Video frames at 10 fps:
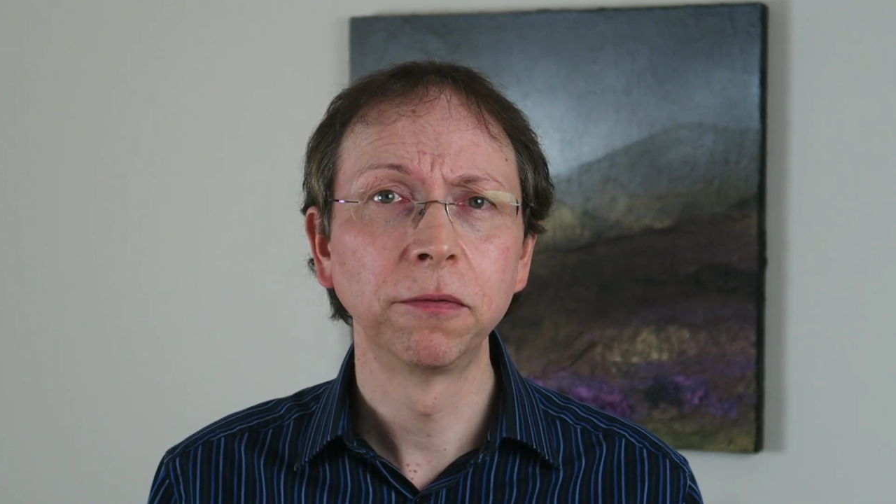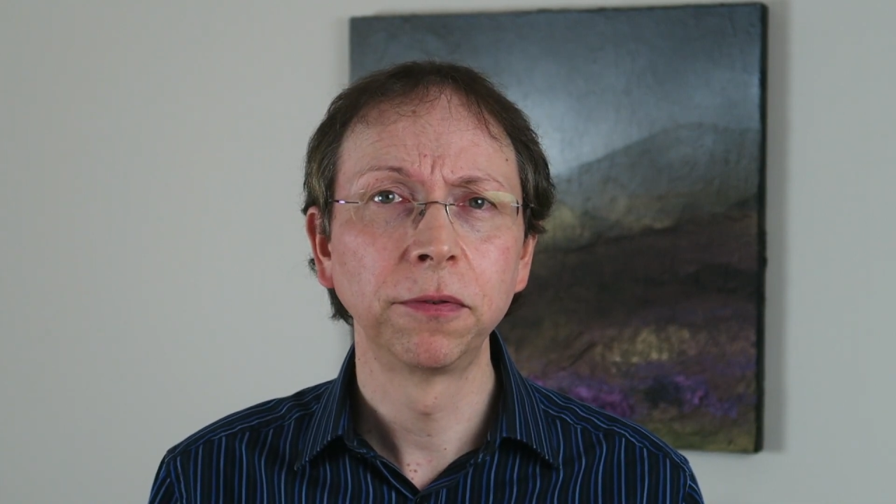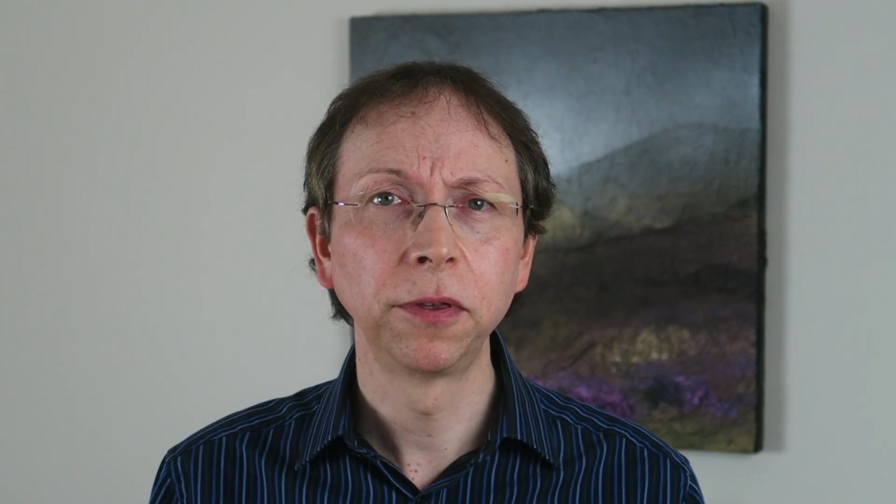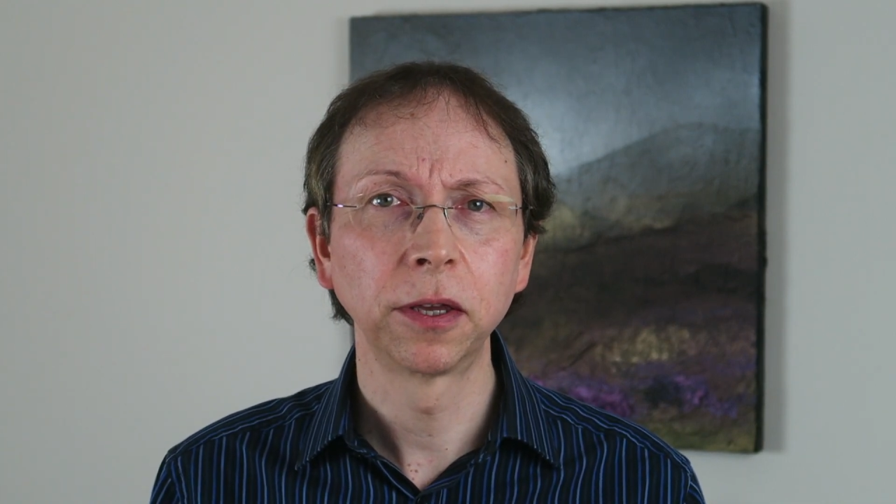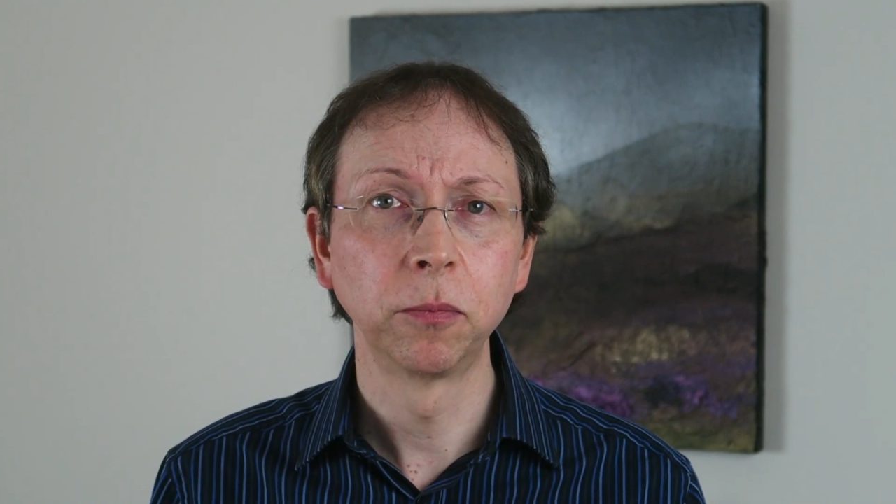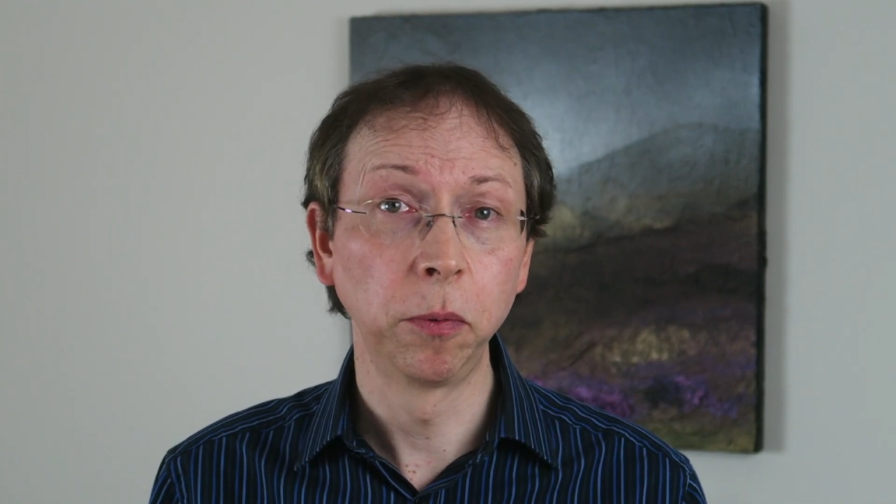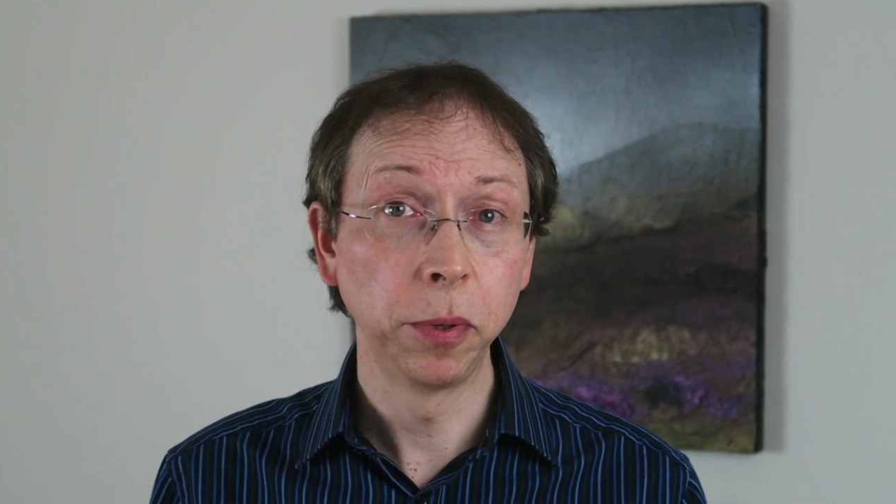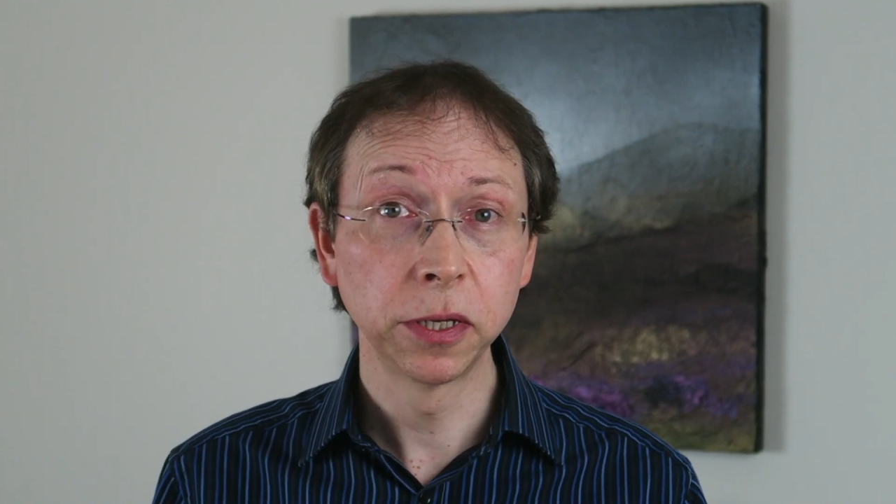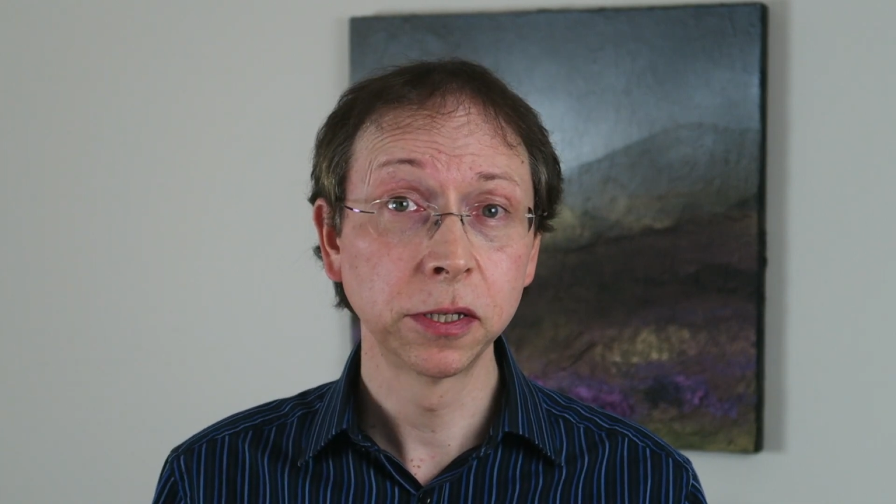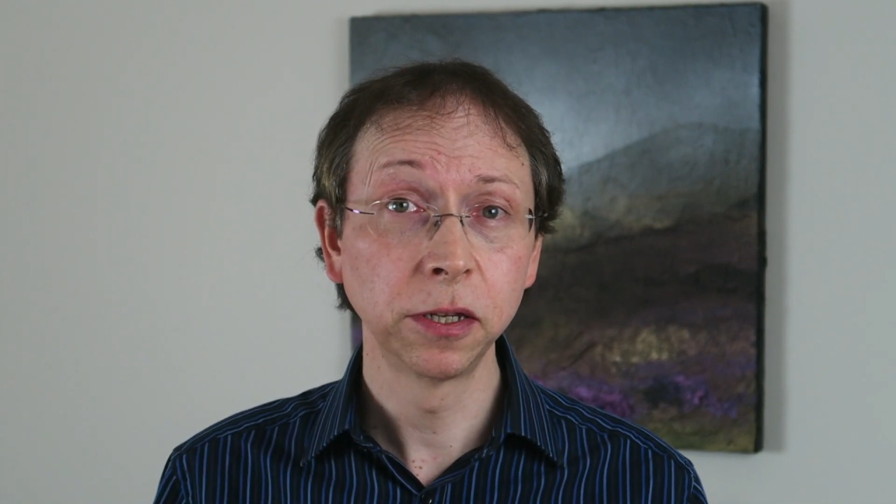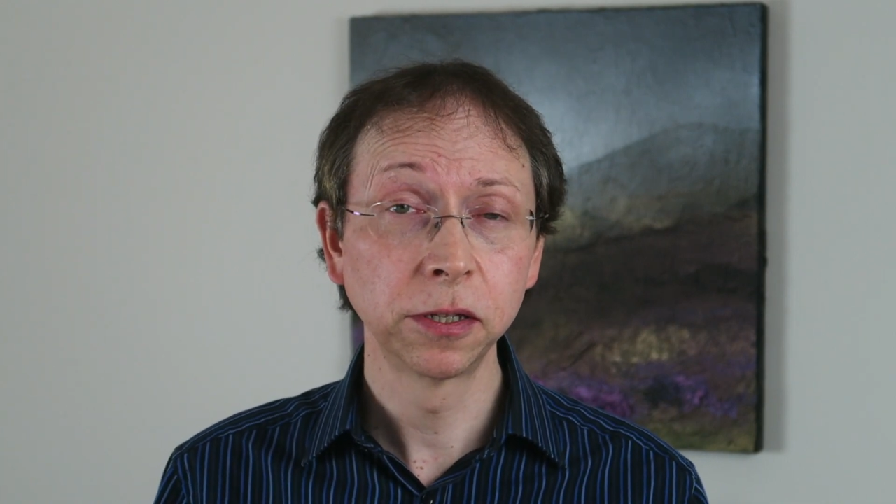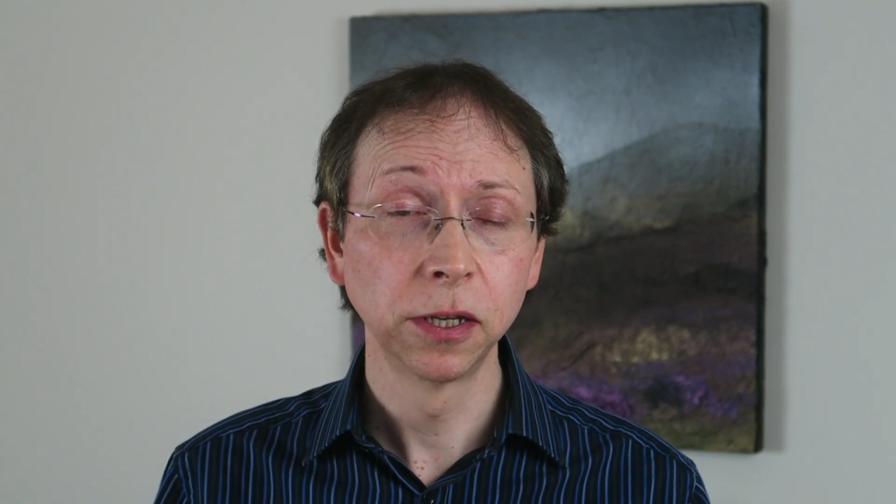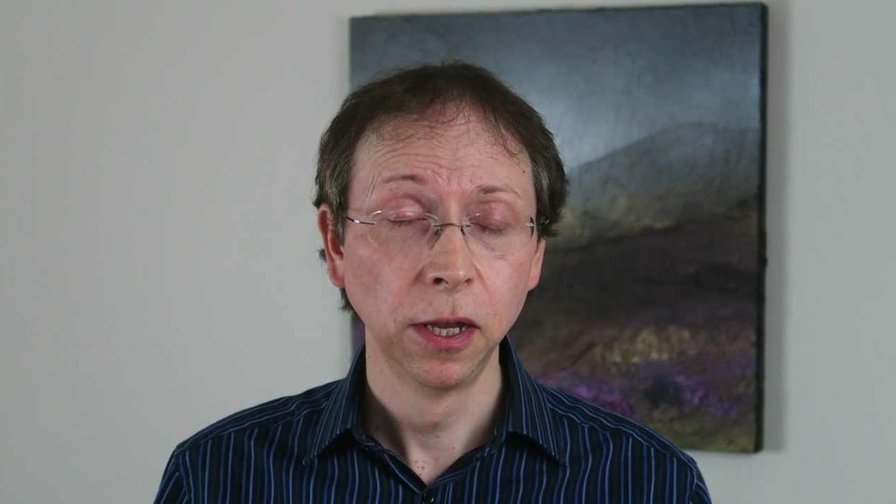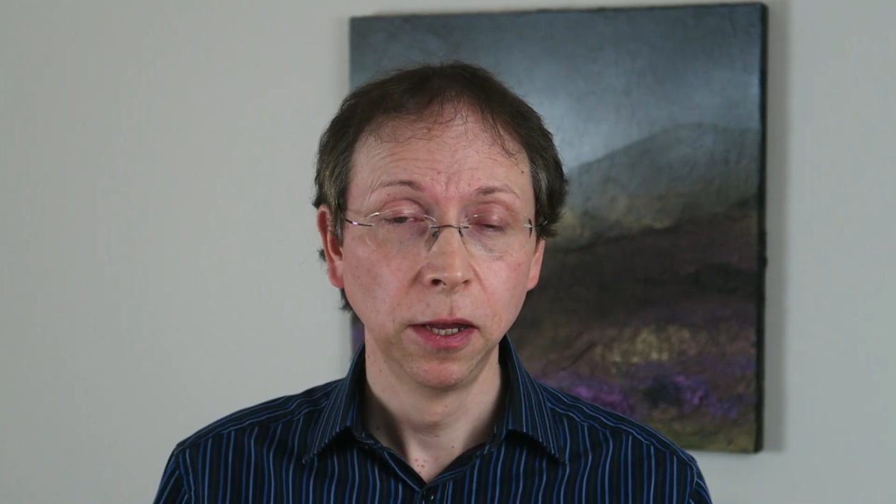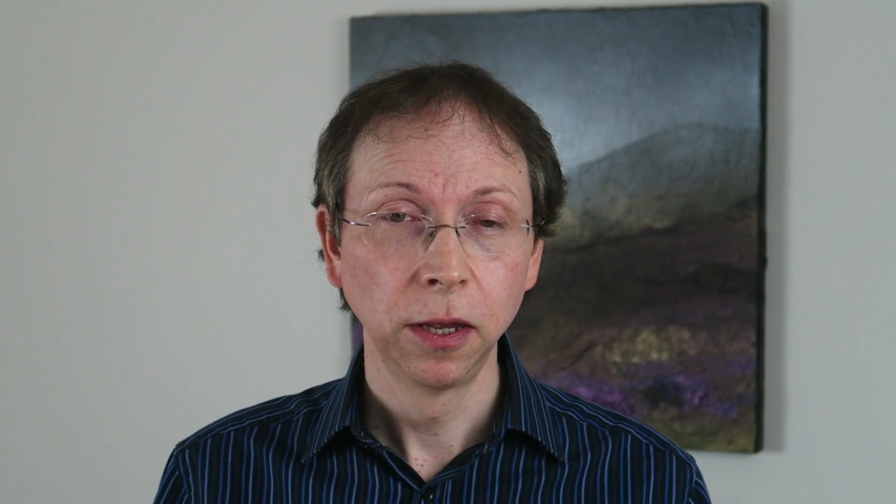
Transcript: and everything, and my business,